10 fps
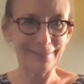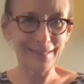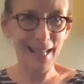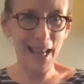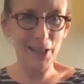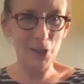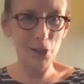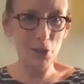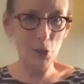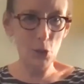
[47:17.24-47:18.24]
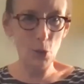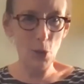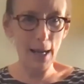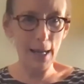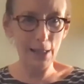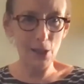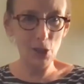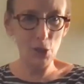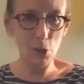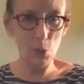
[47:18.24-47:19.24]
and trying
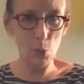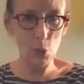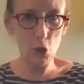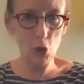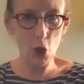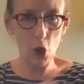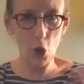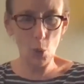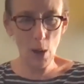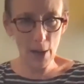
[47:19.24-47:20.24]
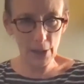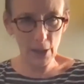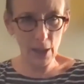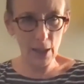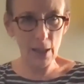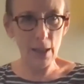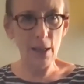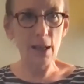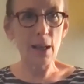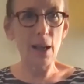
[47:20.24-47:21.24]
to show how to
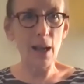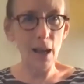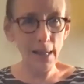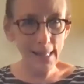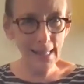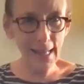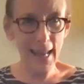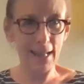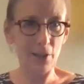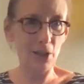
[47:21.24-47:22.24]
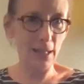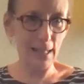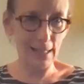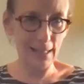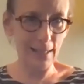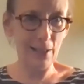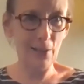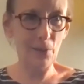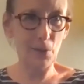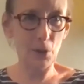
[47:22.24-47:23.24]
untangle it
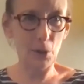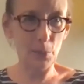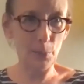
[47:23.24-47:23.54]
for